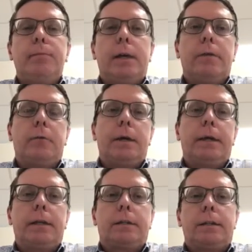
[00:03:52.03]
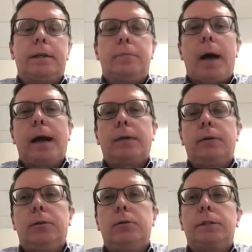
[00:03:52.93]
if we can get back
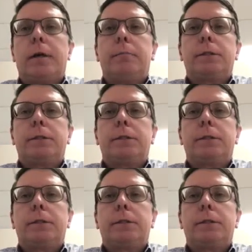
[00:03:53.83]
to some